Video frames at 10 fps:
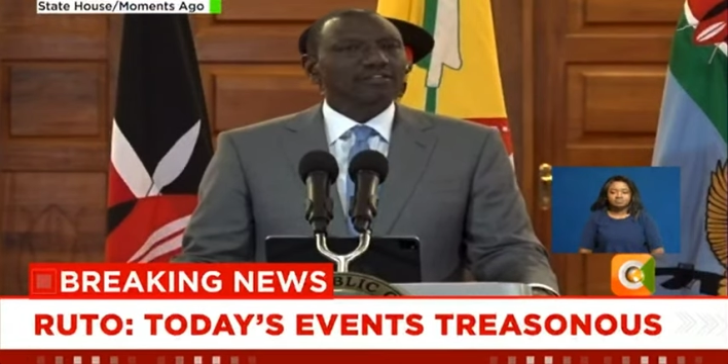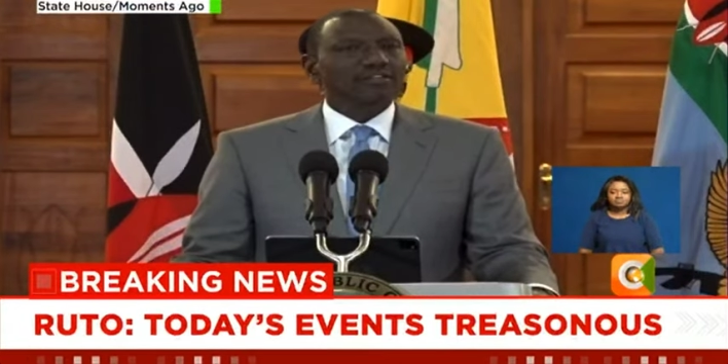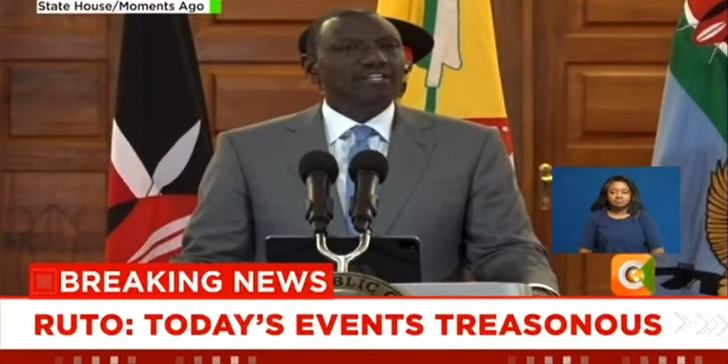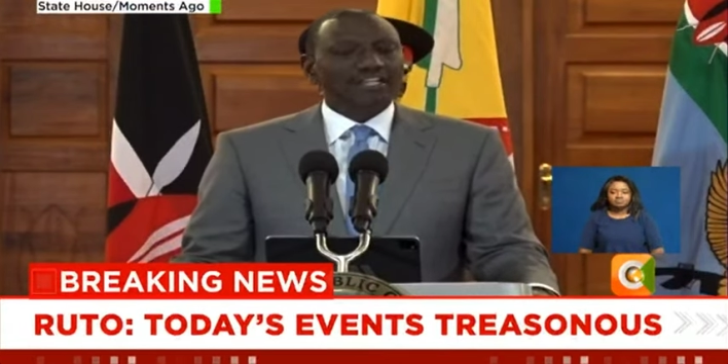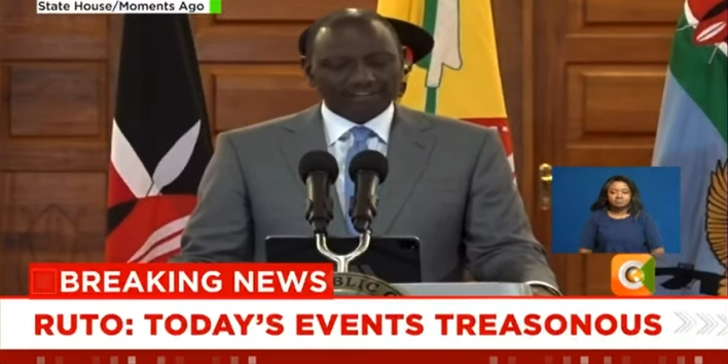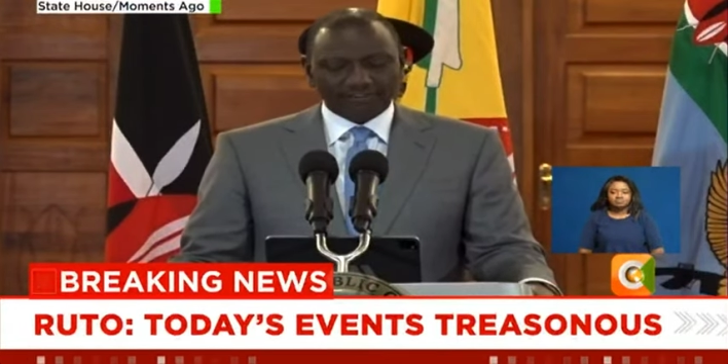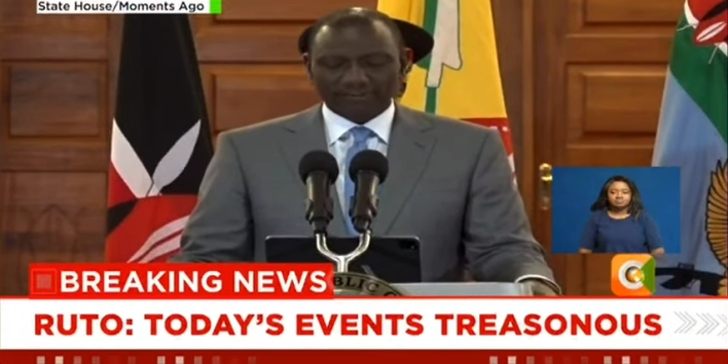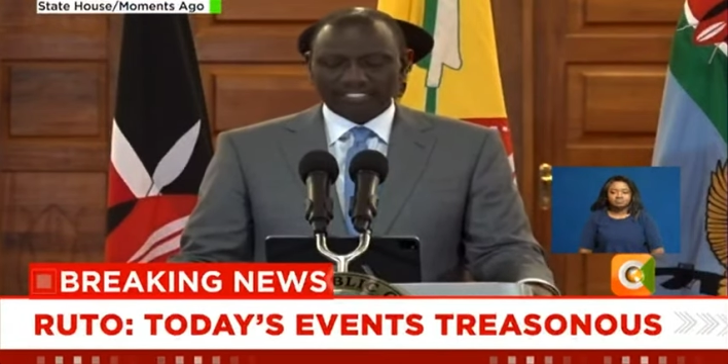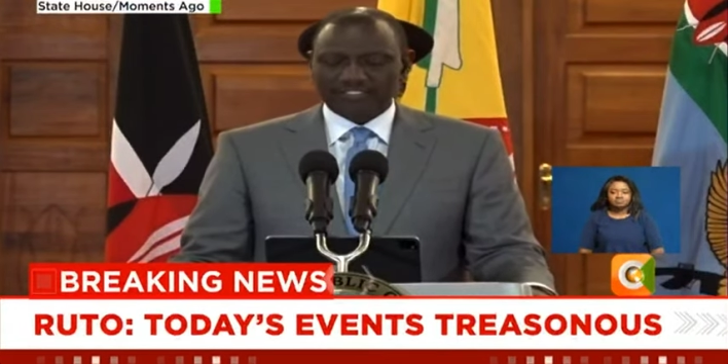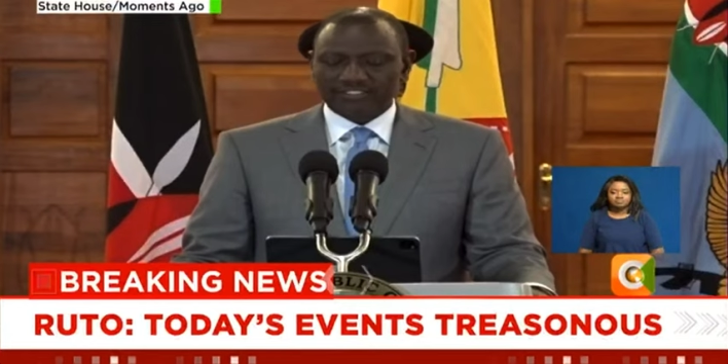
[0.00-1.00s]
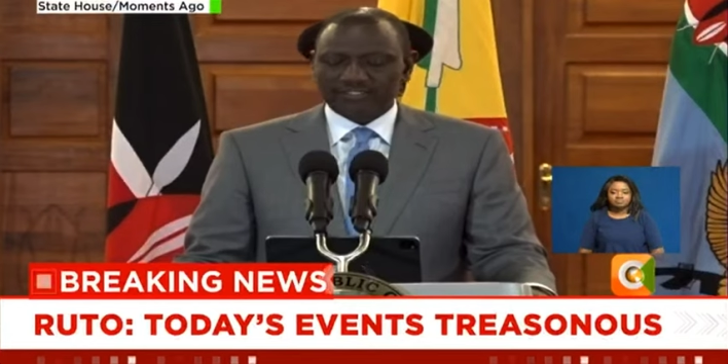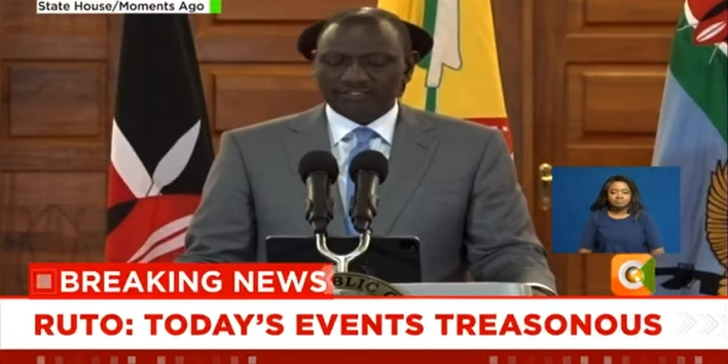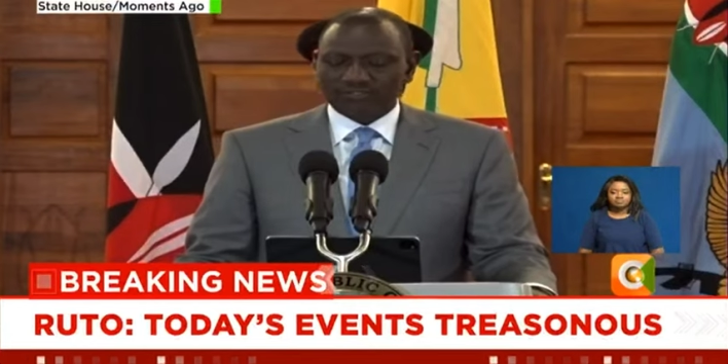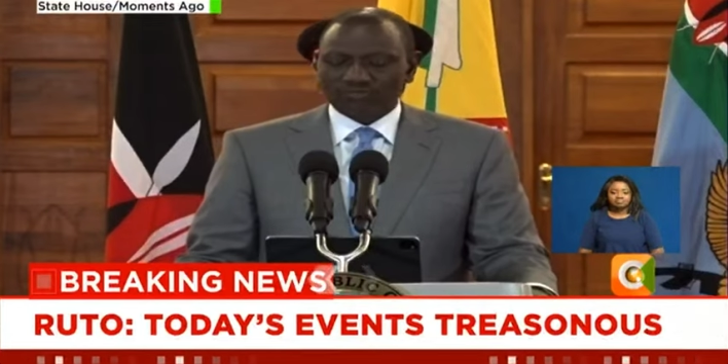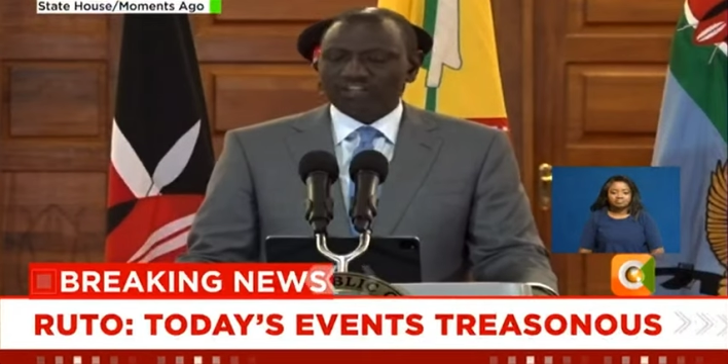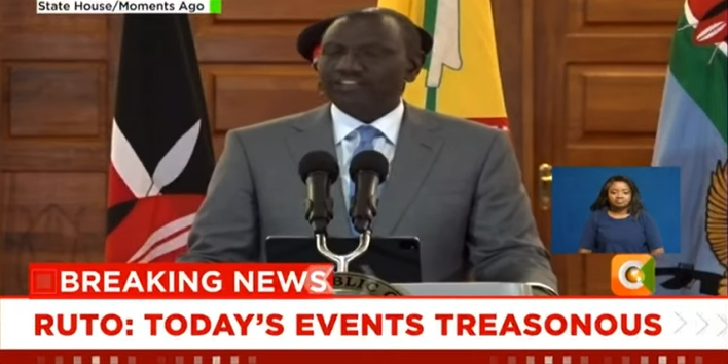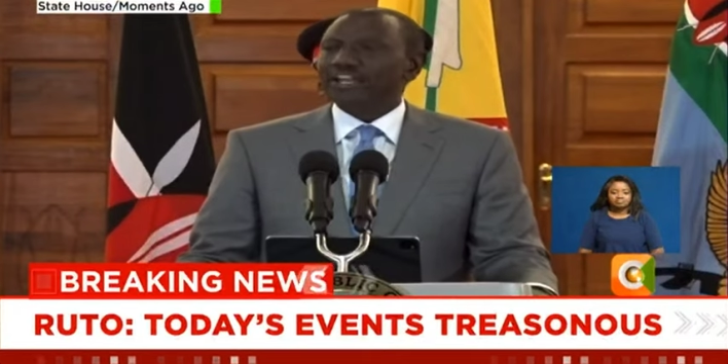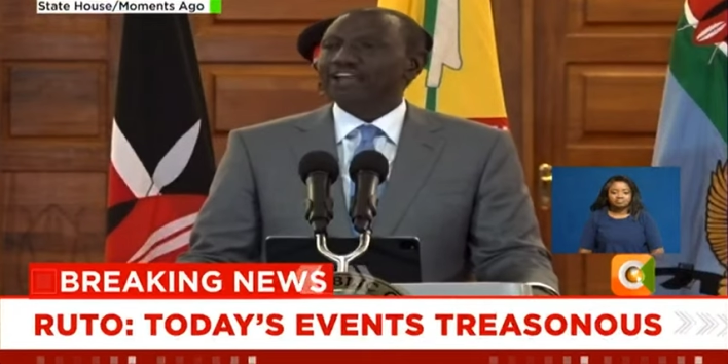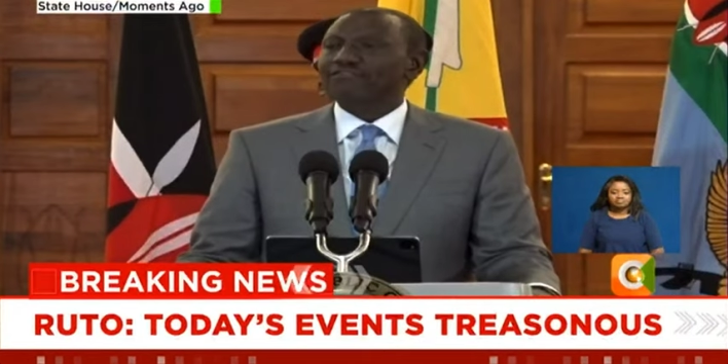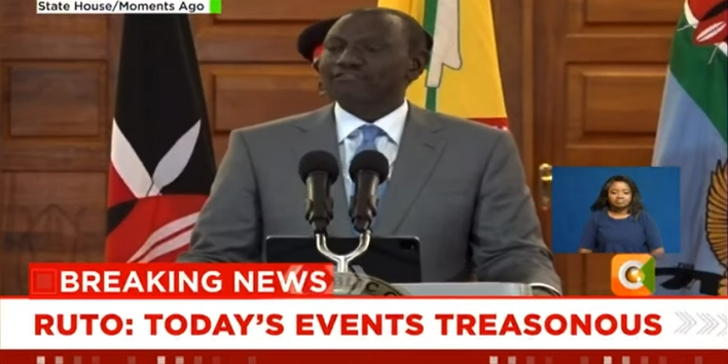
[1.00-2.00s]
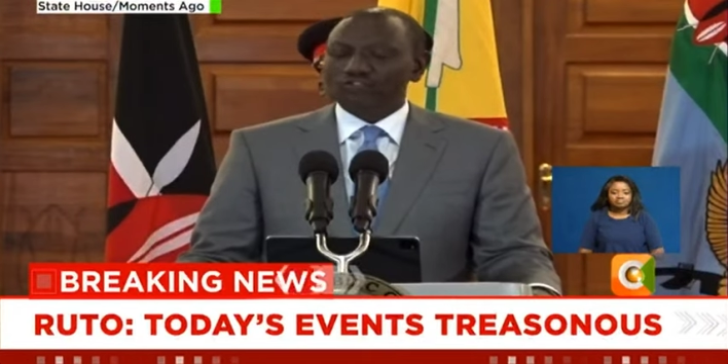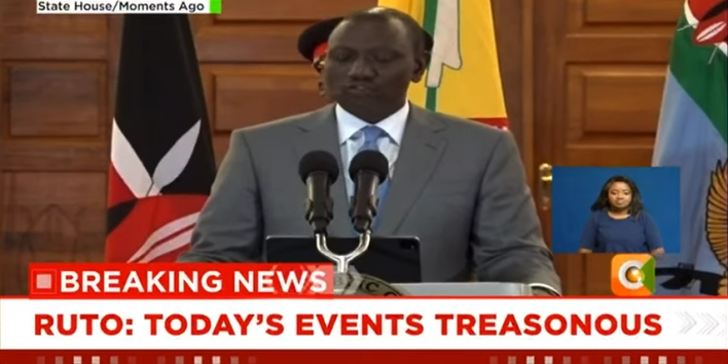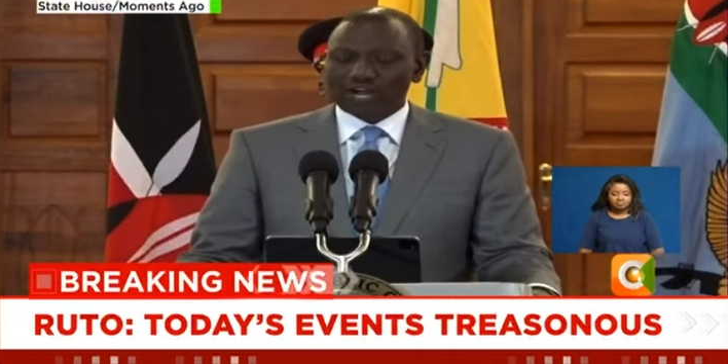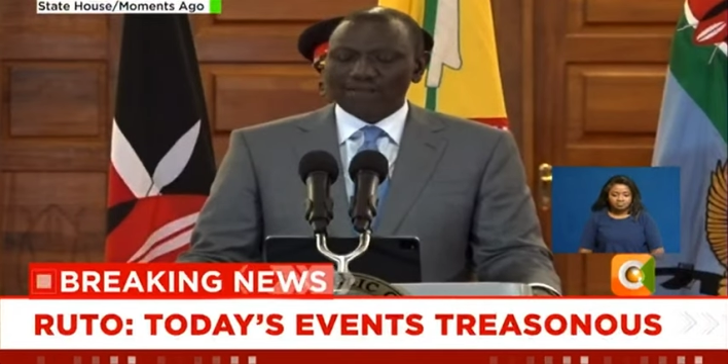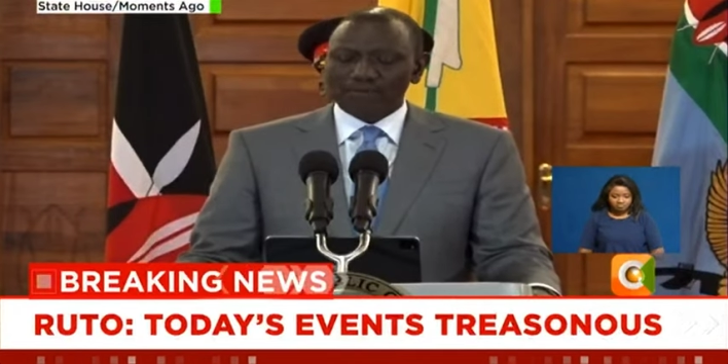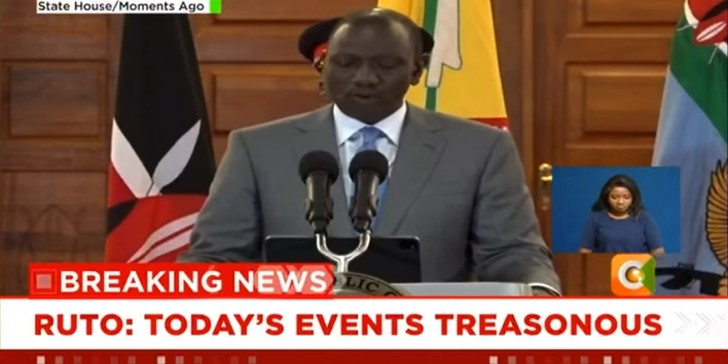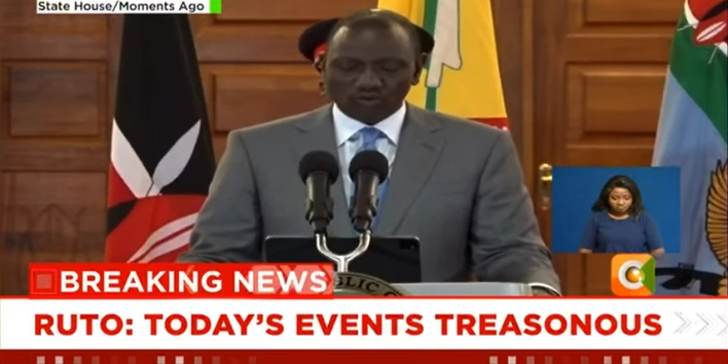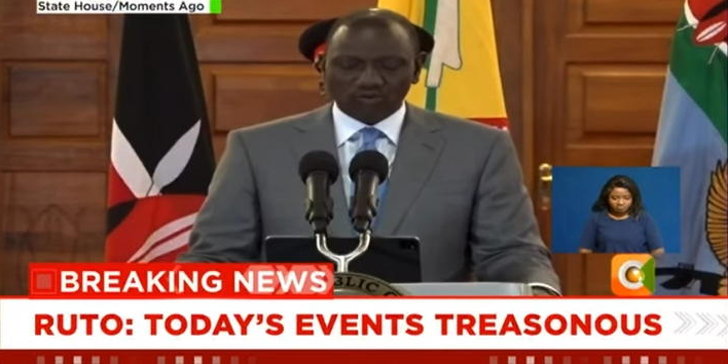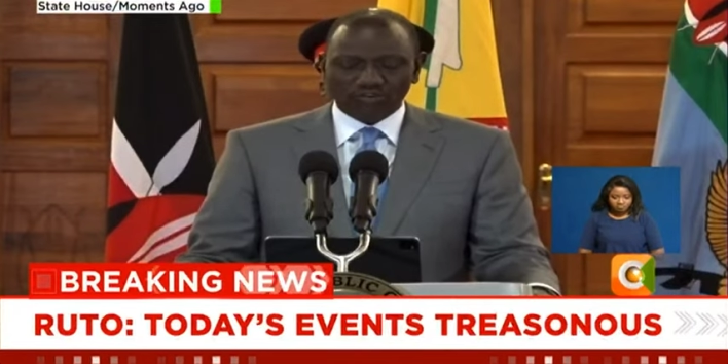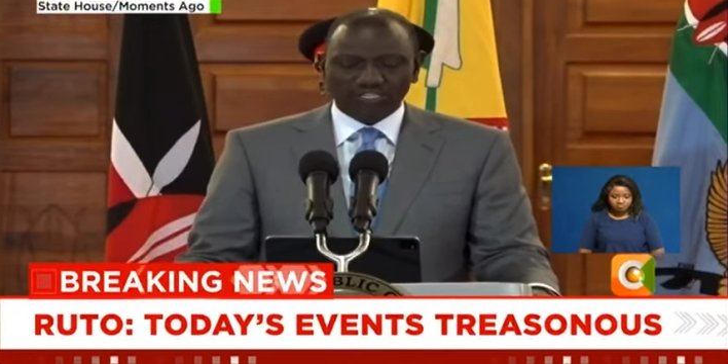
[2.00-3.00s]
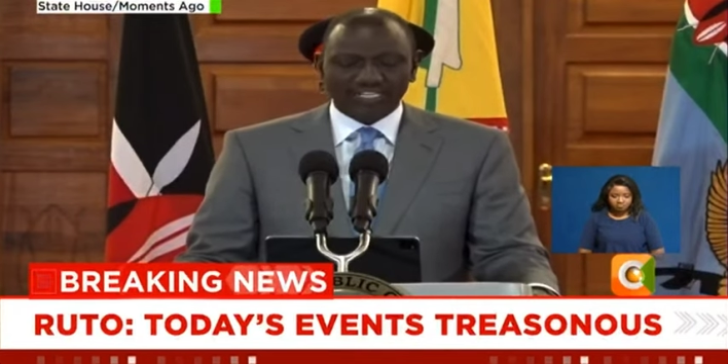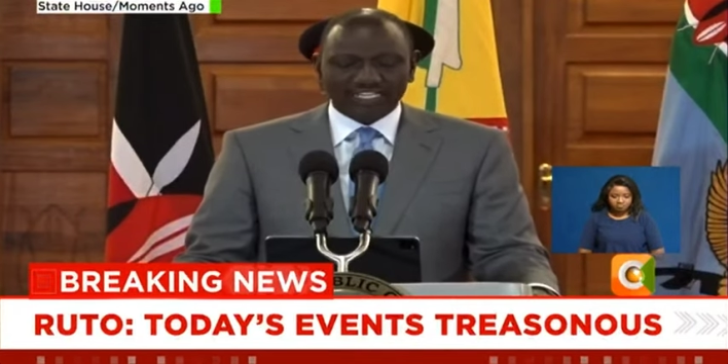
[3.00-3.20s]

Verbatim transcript: The government will therefore uphold